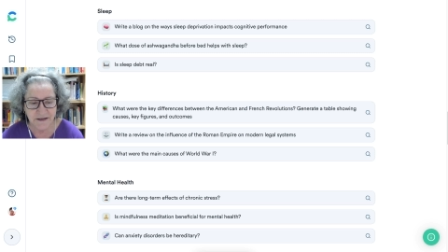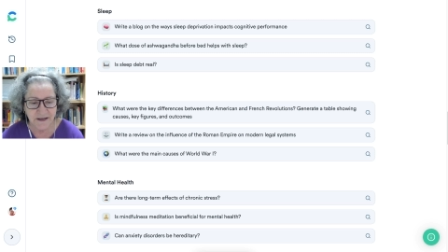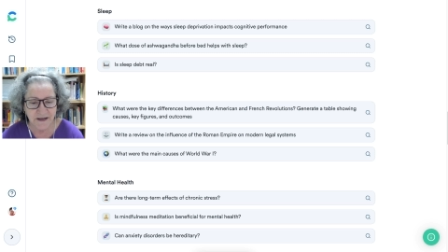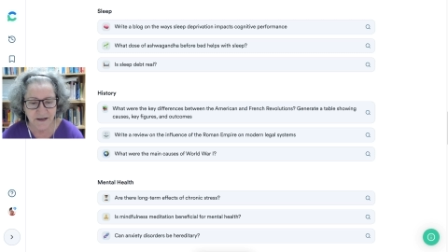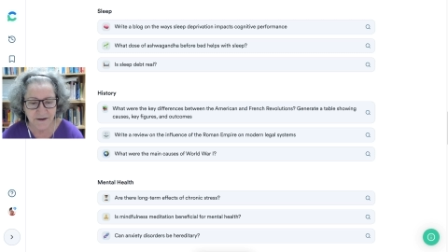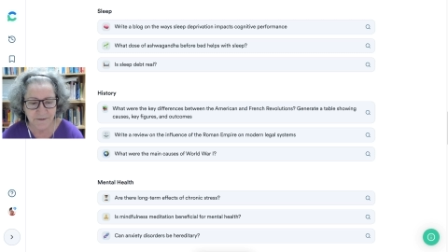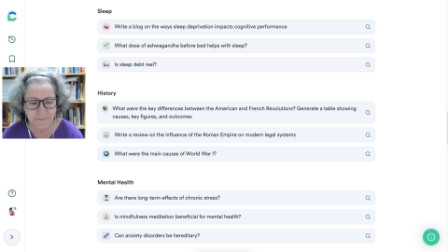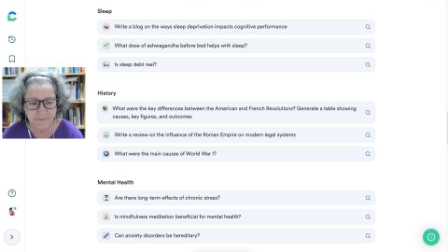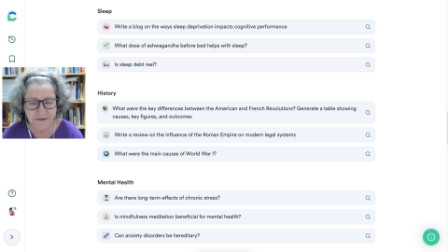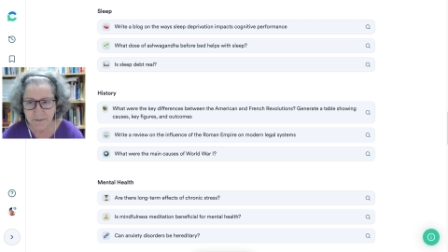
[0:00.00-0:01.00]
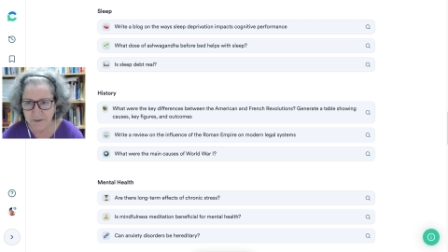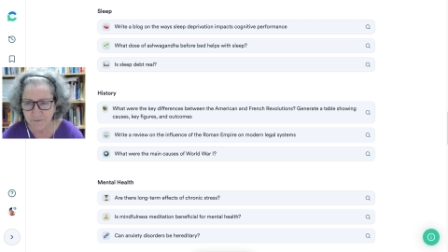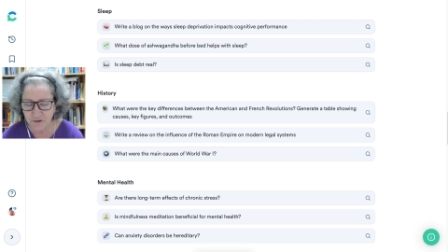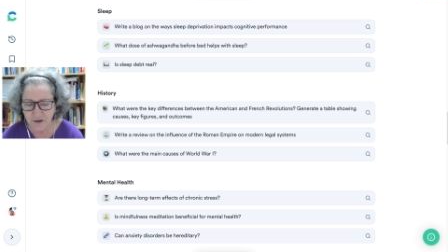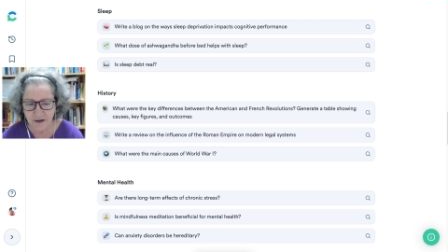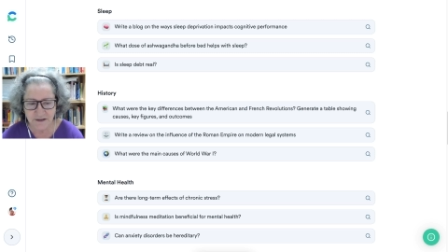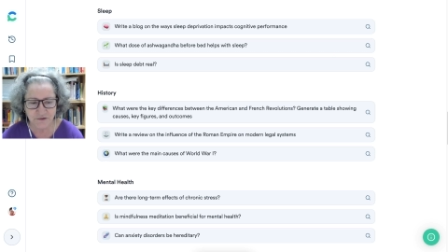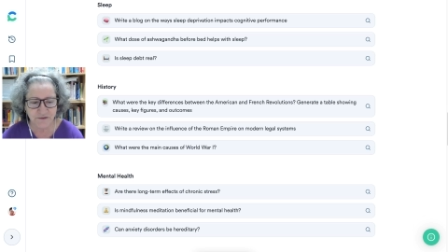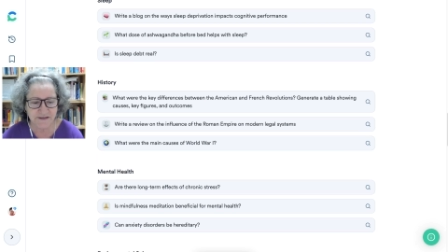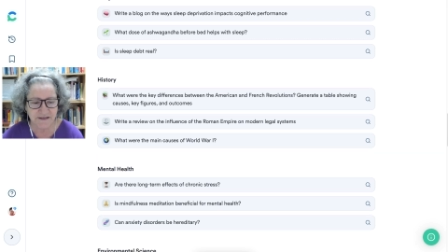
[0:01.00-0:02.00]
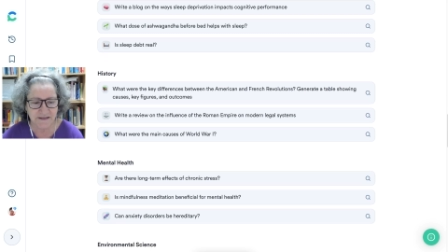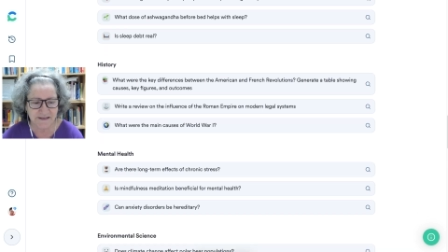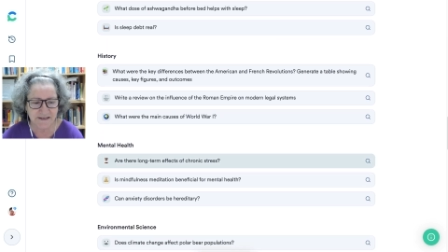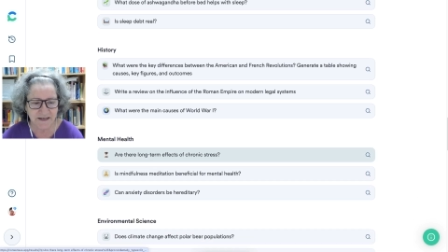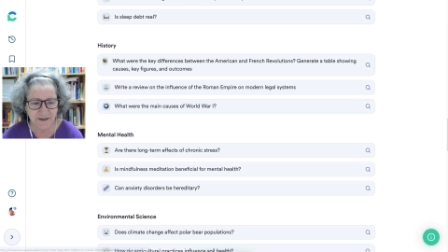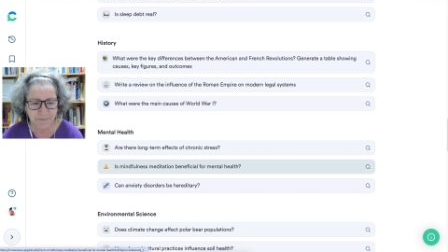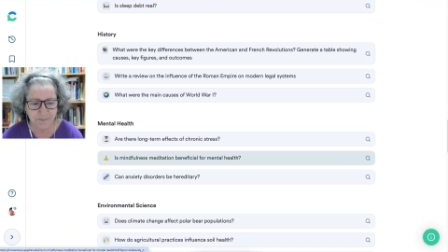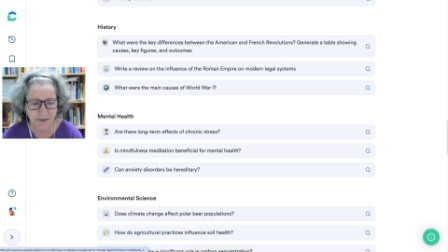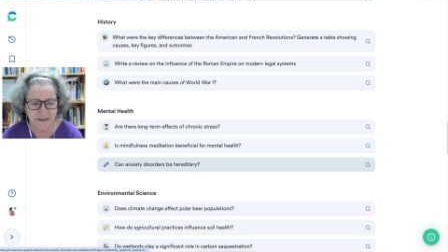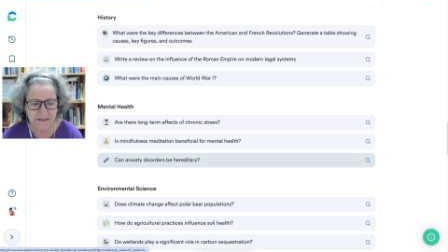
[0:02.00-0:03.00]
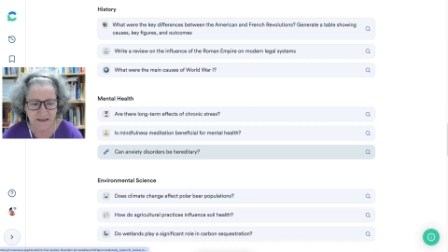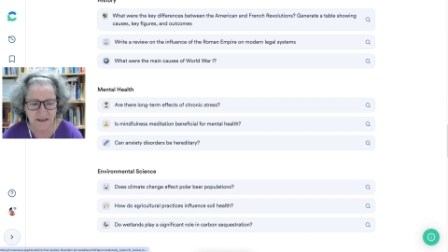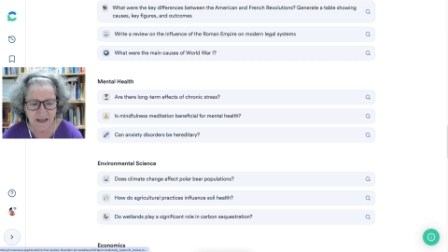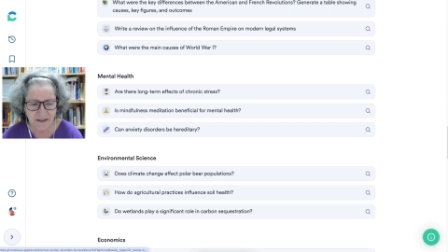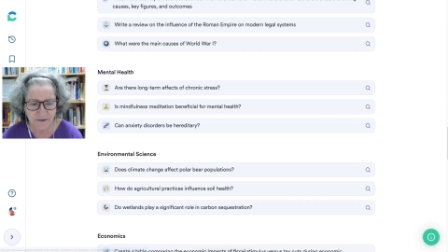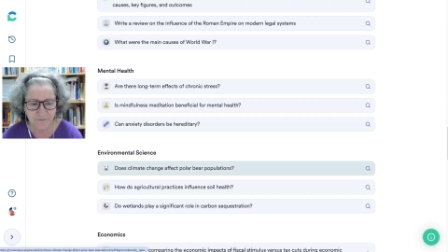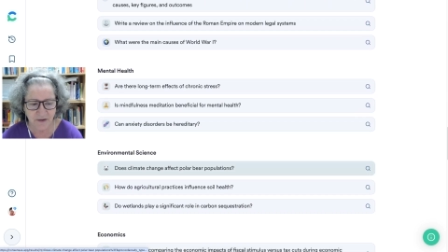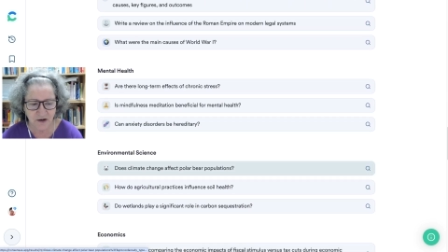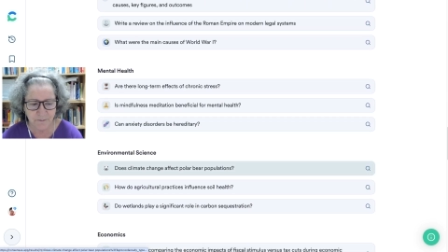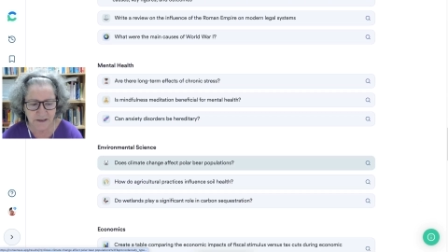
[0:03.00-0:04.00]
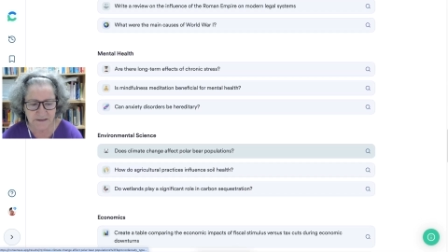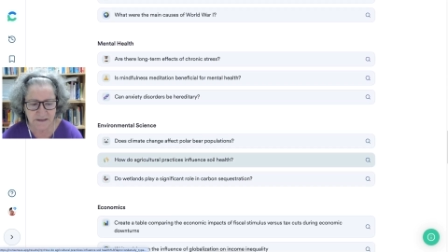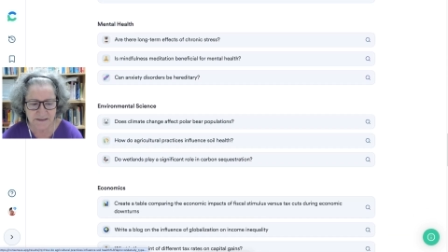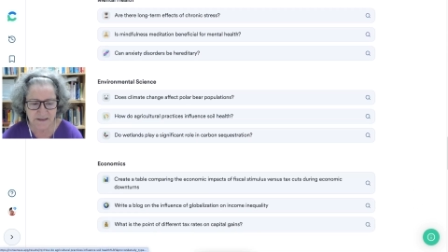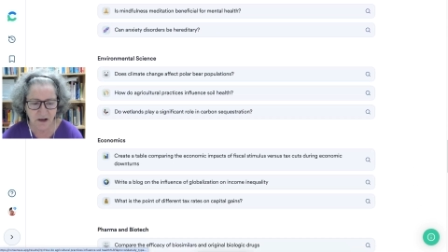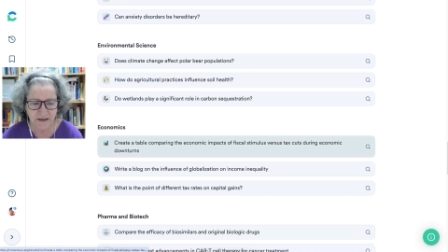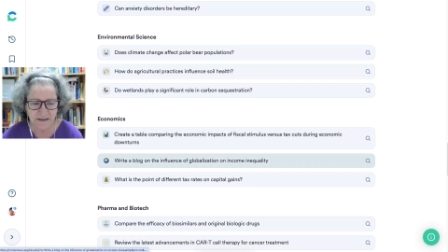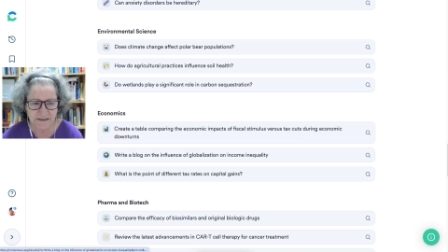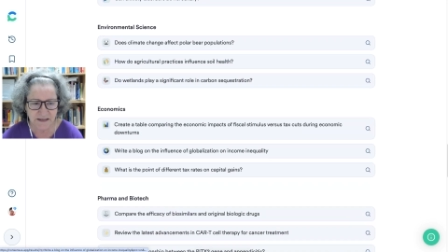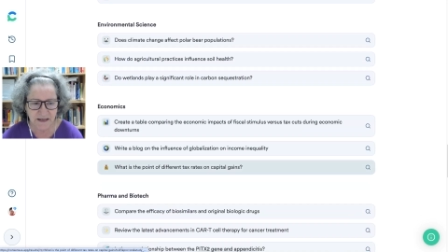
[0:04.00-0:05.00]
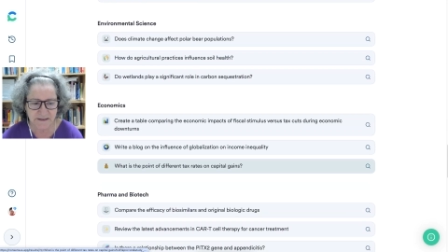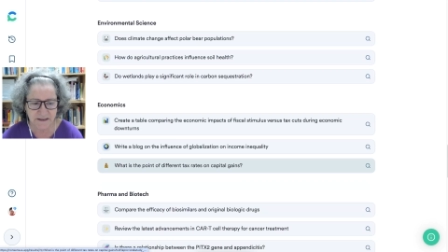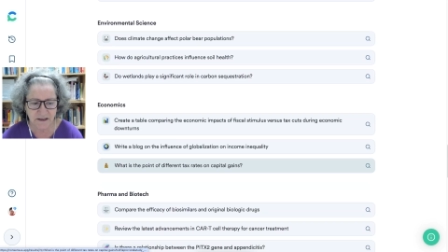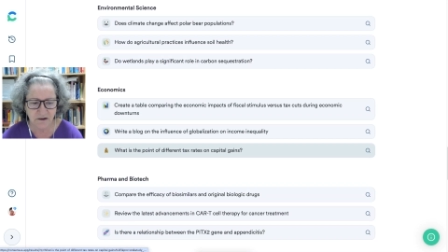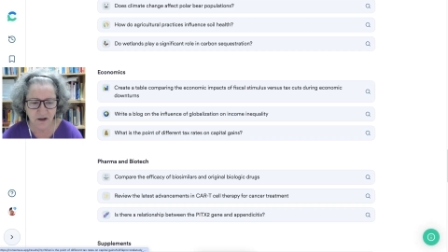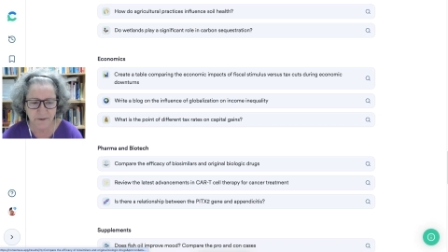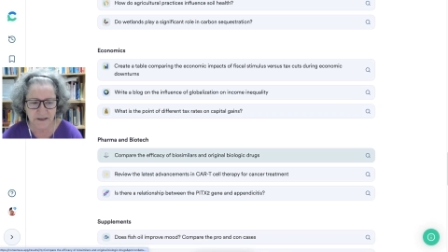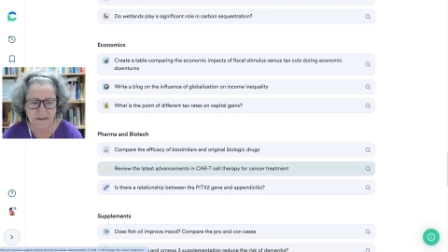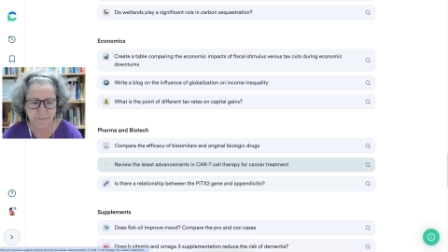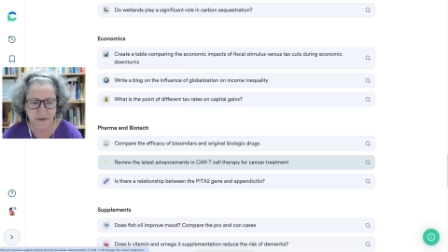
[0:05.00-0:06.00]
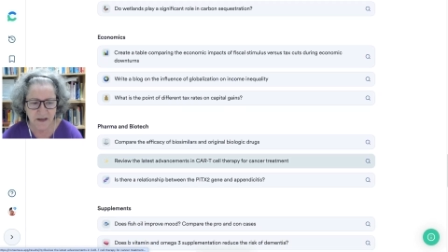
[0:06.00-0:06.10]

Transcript: Tell me if you're not interested in sleep, mental health, environmental science, economics,